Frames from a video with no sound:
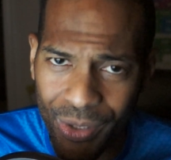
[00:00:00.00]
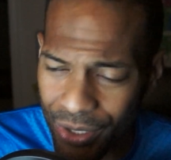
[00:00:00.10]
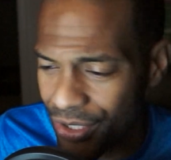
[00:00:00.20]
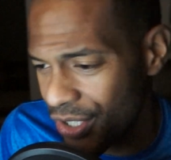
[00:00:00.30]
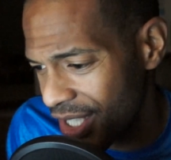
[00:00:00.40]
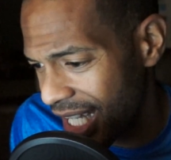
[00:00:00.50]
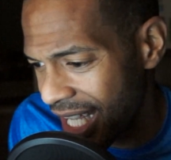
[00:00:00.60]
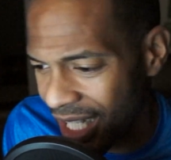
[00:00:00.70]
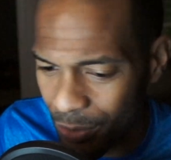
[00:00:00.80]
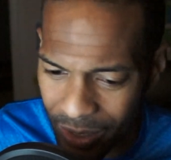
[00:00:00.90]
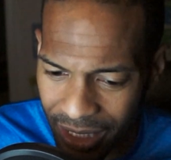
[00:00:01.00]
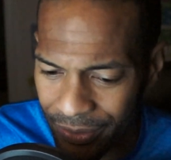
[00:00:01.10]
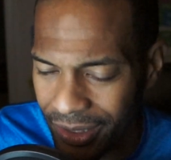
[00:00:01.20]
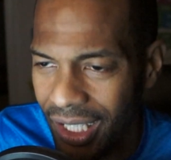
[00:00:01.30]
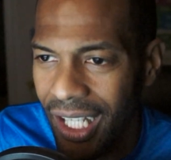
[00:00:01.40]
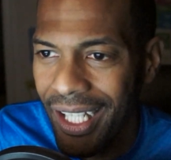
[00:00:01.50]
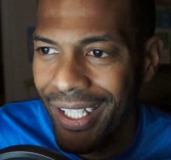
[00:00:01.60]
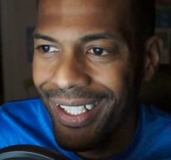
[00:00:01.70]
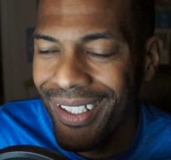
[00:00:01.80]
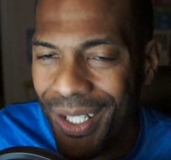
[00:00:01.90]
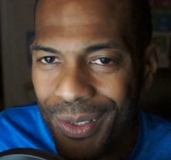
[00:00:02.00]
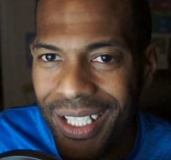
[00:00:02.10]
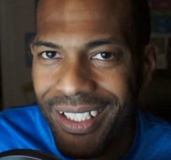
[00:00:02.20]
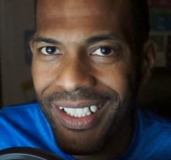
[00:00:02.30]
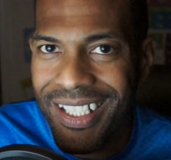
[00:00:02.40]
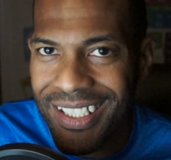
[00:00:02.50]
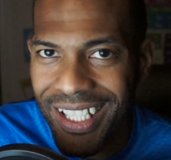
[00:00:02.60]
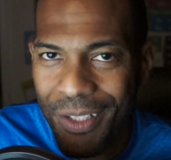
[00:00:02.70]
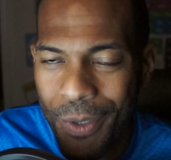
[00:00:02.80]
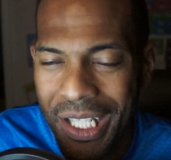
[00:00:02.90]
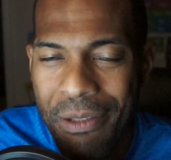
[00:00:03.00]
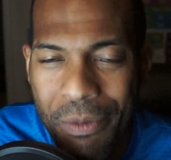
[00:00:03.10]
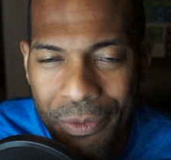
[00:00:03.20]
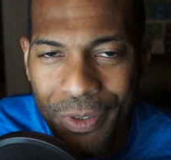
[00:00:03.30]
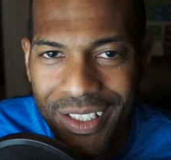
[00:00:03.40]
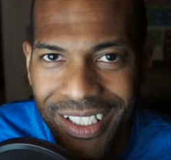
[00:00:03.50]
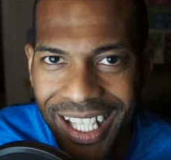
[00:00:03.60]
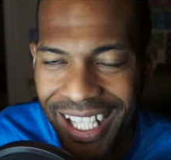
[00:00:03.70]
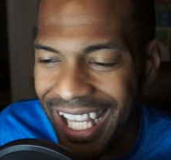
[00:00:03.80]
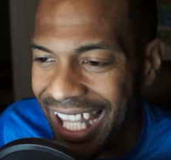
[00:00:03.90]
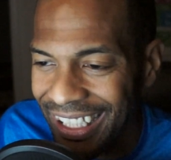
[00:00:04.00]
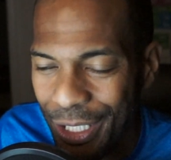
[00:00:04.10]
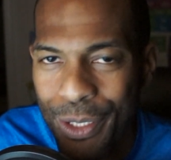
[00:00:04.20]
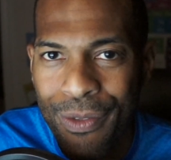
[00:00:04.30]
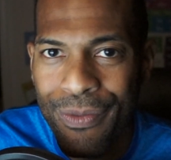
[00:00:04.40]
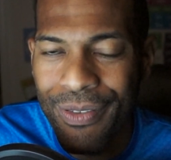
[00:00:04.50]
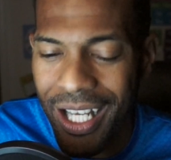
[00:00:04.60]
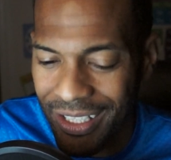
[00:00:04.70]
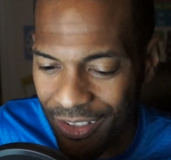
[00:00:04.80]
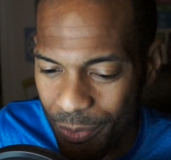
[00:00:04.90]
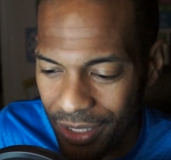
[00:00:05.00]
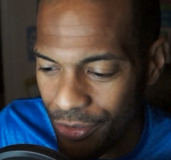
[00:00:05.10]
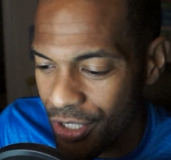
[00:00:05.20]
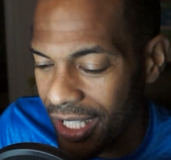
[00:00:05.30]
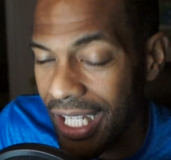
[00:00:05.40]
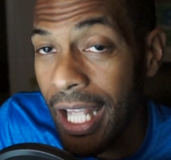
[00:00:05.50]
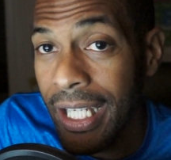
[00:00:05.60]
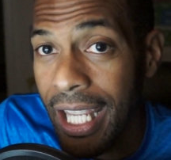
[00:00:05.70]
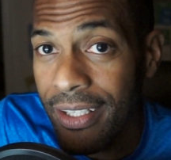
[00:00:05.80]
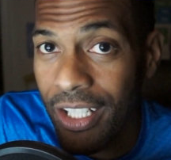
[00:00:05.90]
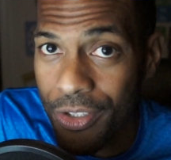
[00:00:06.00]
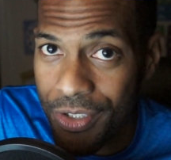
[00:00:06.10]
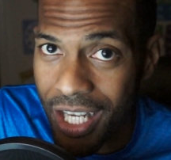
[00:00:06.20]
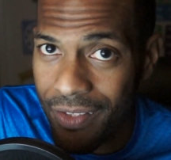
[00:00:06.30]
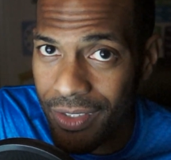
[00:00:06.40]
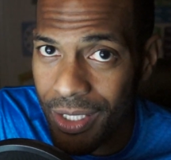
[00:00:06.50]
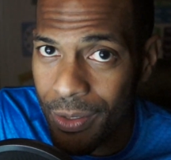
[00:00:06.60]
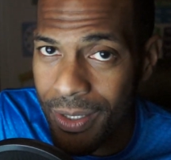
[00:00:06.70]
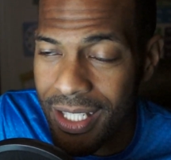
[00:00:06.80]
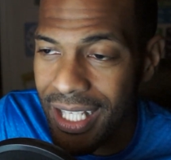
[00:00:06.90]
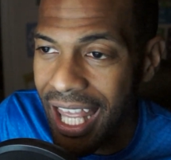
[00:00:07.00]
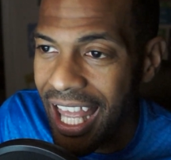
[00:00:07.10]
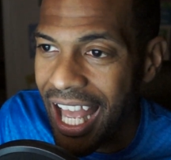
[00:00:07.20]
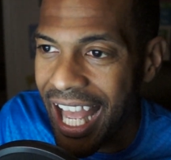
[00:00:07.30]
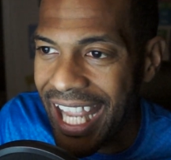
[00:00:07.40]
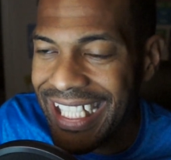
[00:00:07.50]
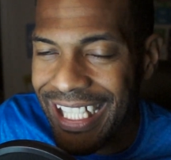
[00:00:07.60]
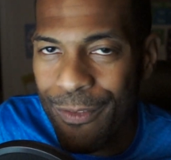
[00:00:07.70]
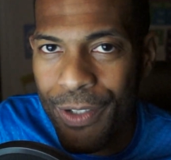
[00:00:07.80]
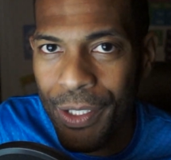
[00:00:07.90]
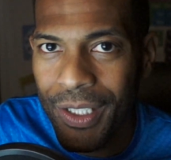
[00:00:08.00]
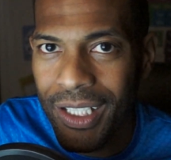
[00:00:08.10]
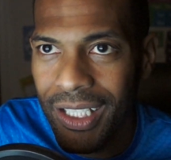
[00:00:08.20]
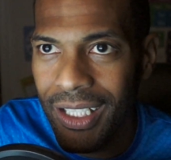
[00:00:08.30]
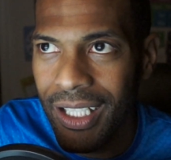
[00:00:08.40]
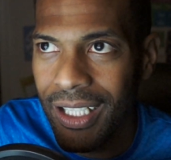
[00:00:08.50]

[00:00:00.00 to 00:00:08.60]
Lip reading: or you're just that or whatever. No, like why can't we be friendly? I love being energetic. Again, the other side of it though is I get very